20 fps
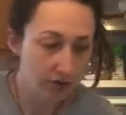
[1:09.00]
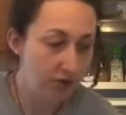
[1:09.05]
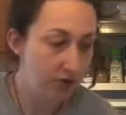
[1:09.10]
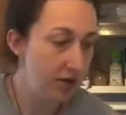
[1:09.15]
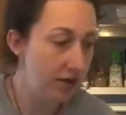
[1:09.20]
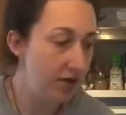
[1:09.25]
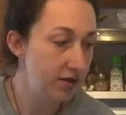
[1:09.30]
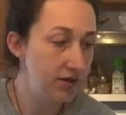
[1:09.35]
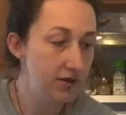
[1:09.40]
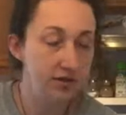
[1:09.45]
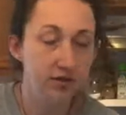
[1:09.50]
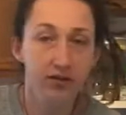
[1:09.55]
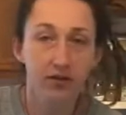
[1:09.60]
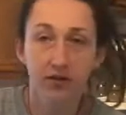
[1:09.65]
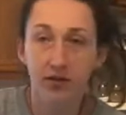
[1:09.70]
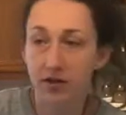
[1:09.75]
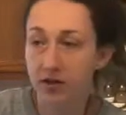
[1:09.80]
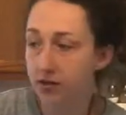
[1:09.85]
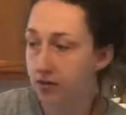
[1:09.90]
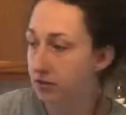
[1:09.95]
So then to
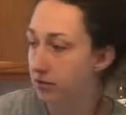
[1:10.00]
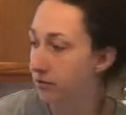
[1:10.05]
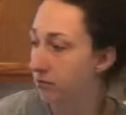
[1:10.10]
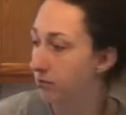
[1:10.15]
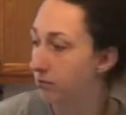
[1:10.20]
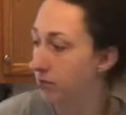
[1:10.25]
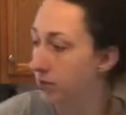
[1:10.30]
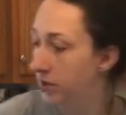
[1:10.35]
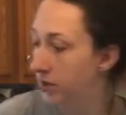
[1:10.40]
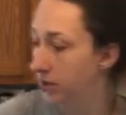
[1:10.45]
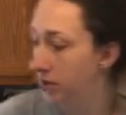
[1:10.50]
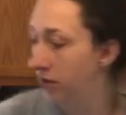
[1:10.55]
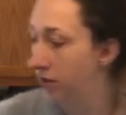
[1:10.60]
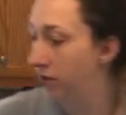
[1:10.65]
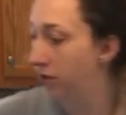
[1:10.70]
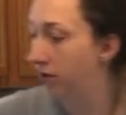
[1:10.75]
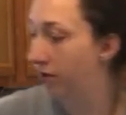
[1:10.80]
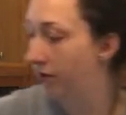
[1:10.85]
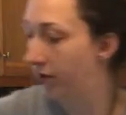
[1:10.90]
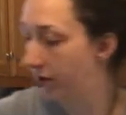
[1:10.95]
this, we are
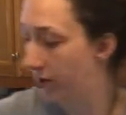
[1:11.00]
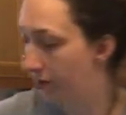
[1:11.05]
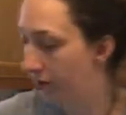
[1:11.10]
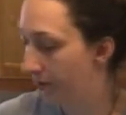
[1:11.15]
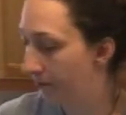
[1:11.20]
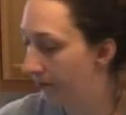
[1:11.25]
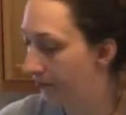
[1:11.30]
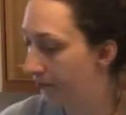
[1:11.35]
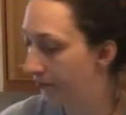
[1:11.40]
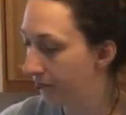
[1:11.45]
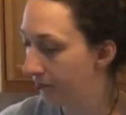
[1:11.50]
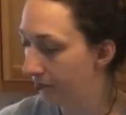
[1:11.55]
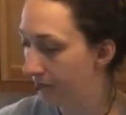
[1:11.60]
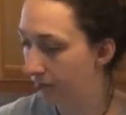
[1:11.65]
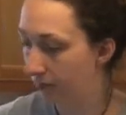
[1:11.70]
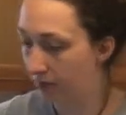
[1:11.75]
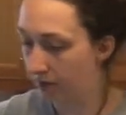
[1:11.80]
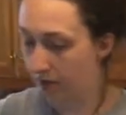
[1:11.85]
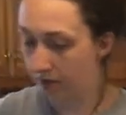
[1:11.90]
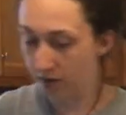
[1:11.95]
going
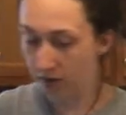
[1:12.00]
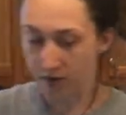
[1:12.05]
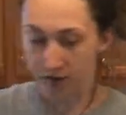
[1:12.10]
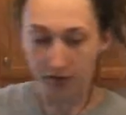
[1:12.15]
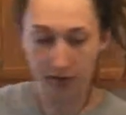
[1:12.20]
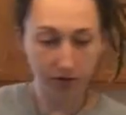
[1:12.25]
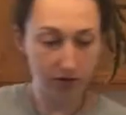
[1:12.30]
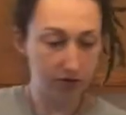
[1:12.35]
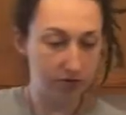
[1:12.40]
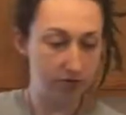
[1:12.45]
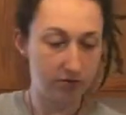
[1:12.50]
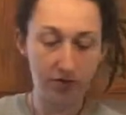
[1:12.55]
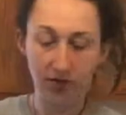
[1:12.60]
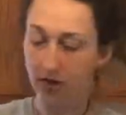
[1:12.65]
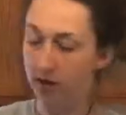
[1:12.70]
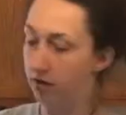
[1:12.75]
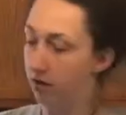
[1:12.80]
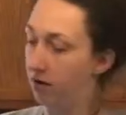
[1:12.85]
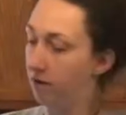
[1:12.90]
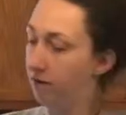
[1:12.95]
to
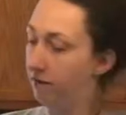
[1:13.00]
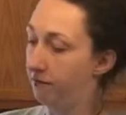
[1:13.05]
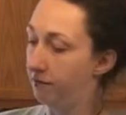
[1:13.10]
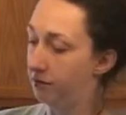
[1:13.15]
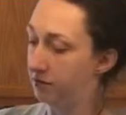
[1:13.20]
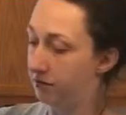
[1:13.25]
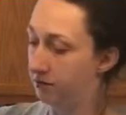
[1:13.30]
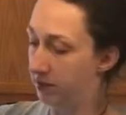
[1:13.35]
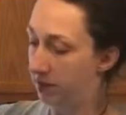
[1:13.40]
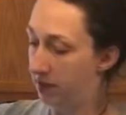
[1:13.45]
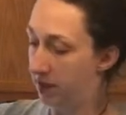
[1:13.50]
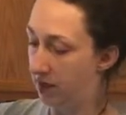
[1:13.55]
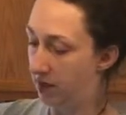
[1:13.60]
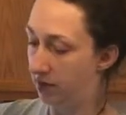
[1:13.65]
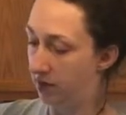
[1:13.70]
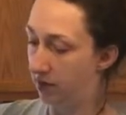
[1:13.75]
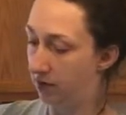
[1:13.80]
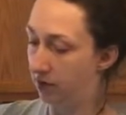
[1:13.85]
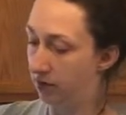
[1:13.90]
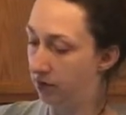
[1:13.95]
take our frozen
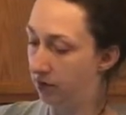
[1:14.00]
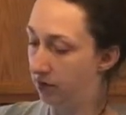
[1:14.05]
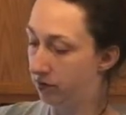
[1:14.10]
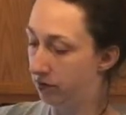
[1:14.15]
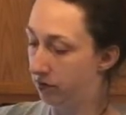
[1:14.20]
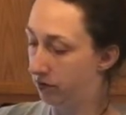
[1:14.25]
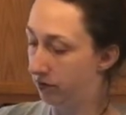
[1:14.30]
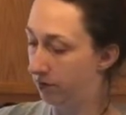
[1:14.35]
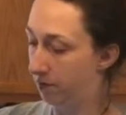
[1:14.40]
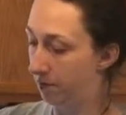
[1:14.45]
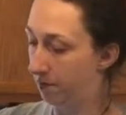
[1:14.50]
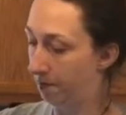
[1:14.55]
potatoes.